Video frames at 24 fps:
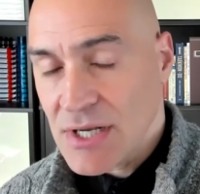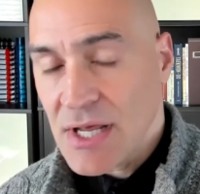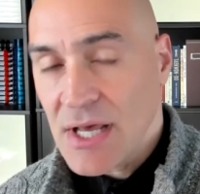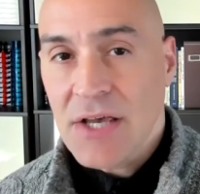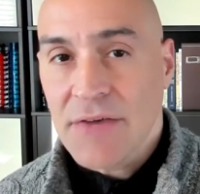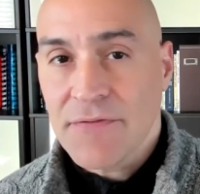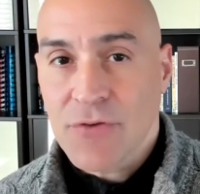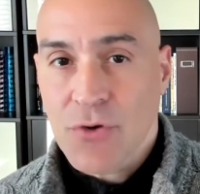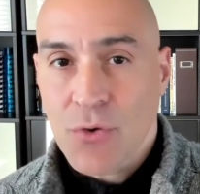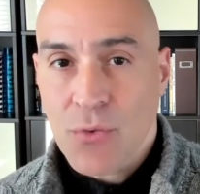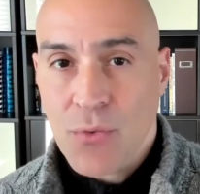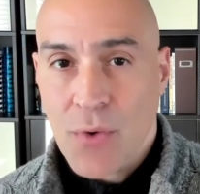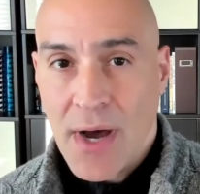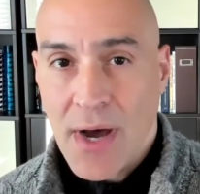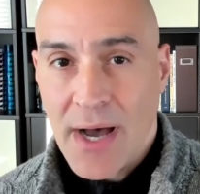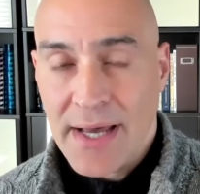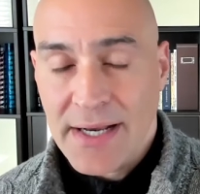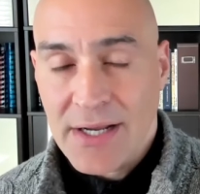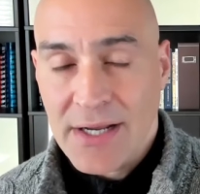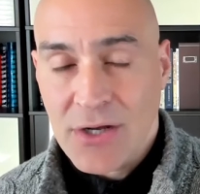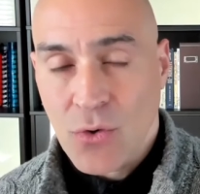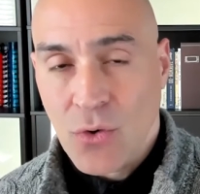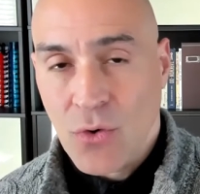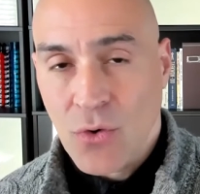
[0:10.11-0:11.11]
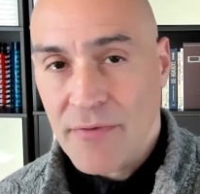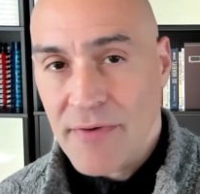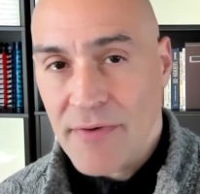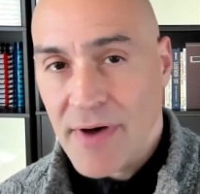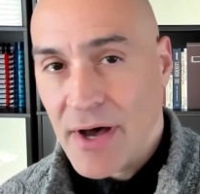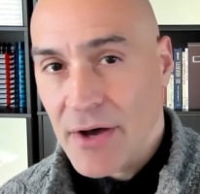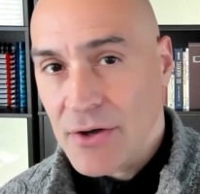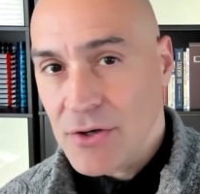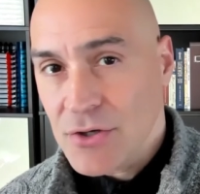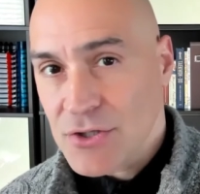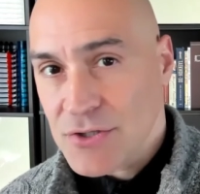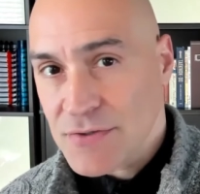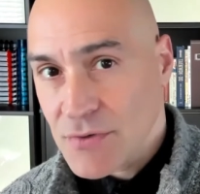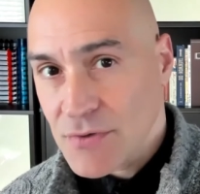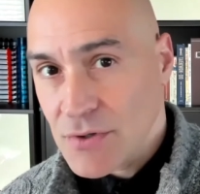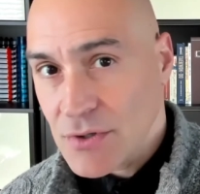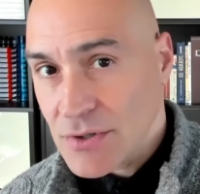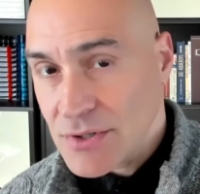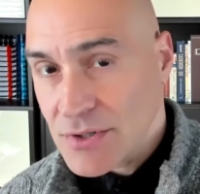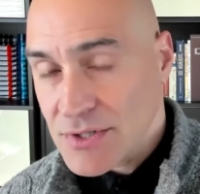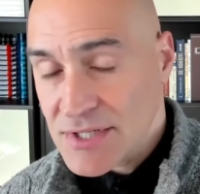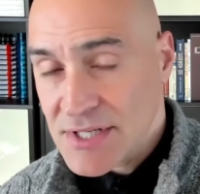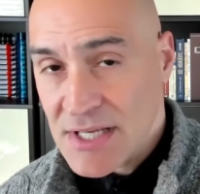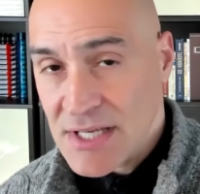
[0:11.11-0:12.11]
if you're writing core values for
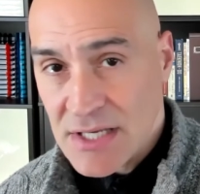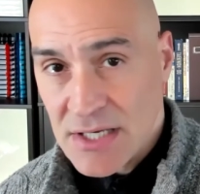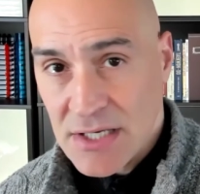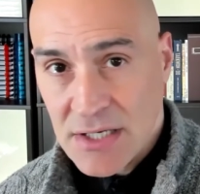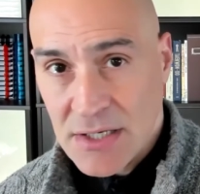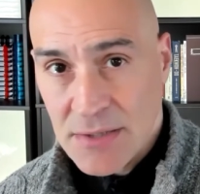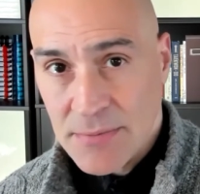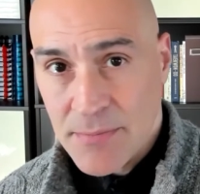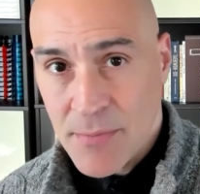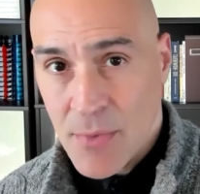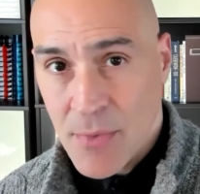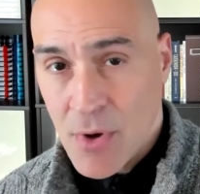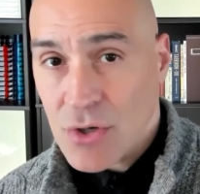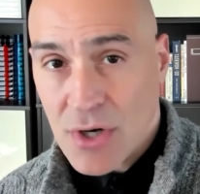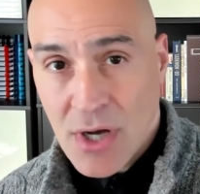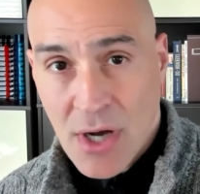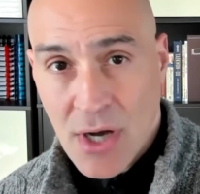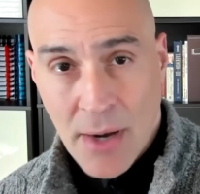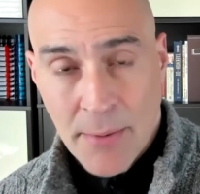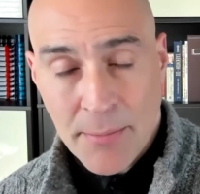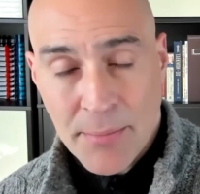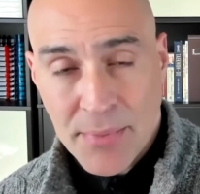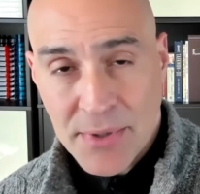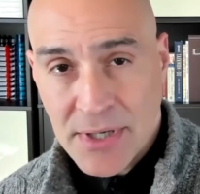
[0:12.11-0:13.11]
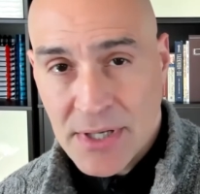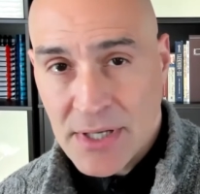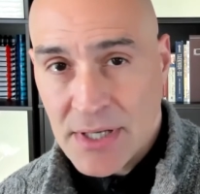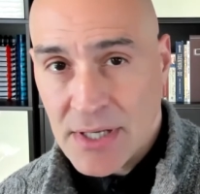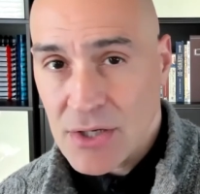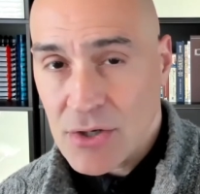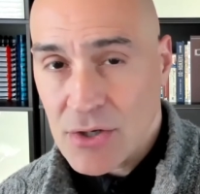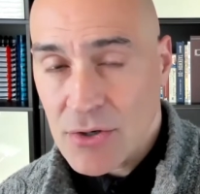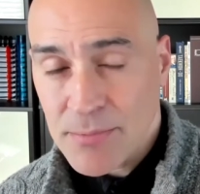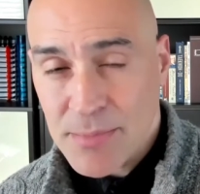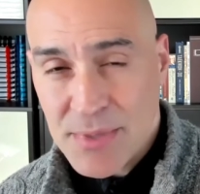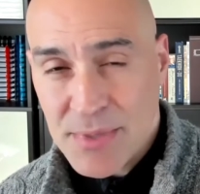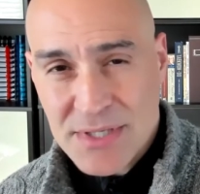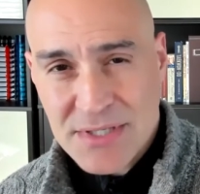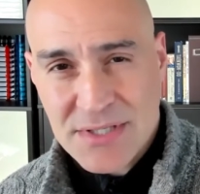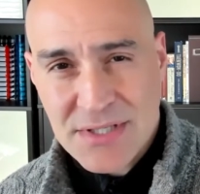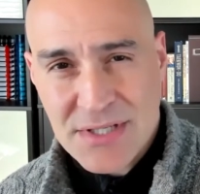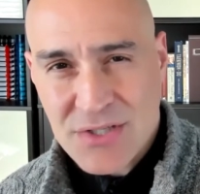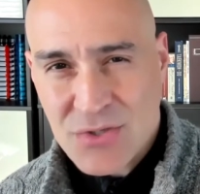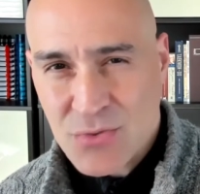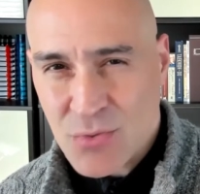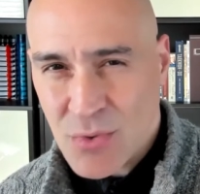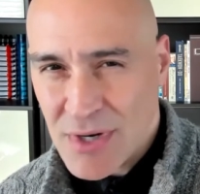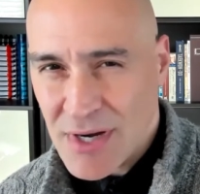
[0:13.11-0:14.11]
your team, your company, your
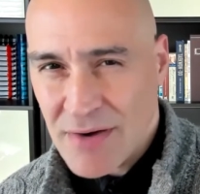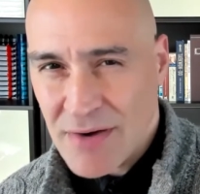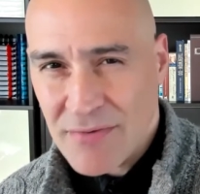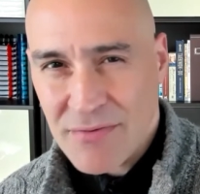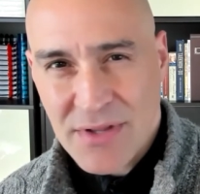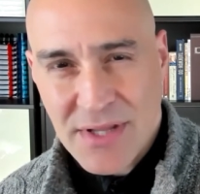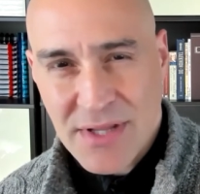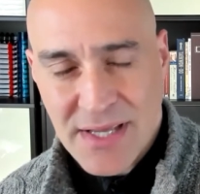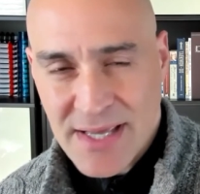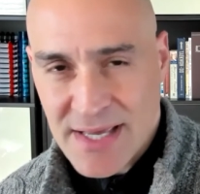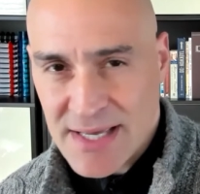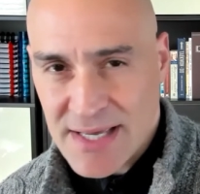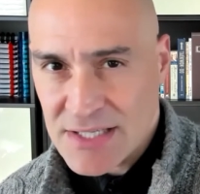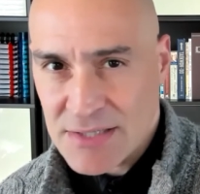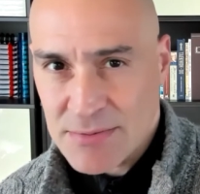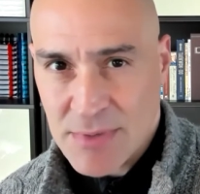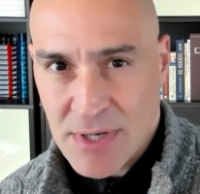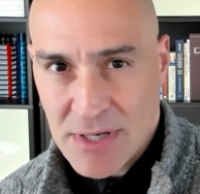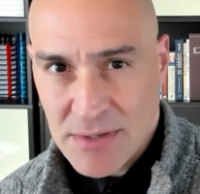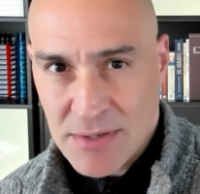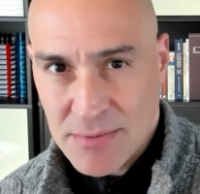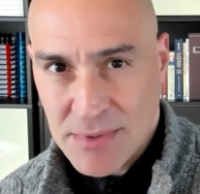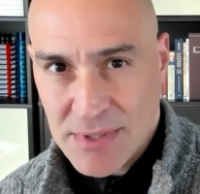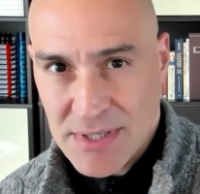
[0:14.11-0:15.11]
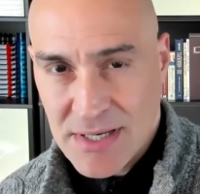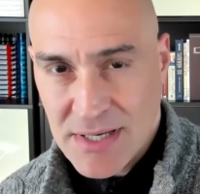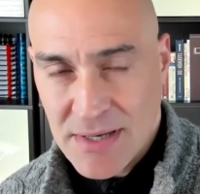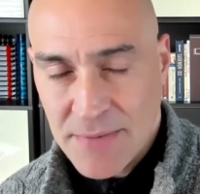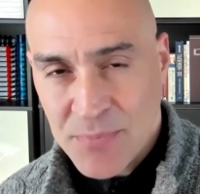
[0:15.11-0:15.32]
business, whatever the case may be,